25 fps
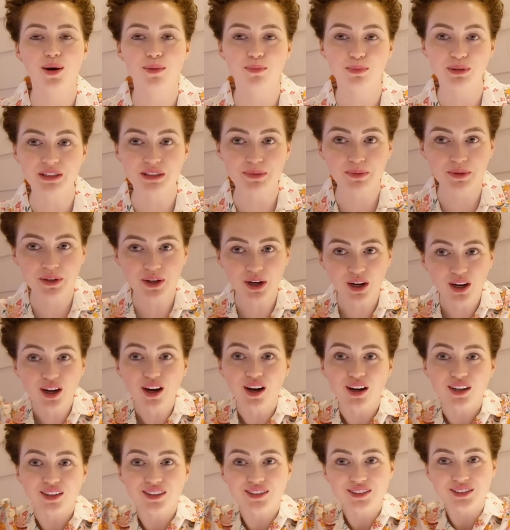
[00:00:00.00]
but it's
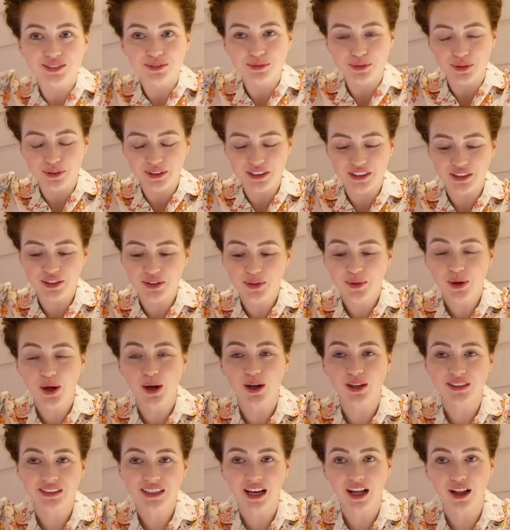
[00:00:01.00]
because we're in a new
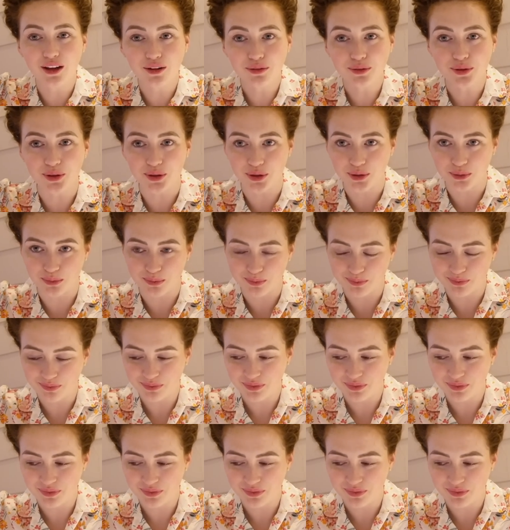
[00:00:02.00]
hotel room.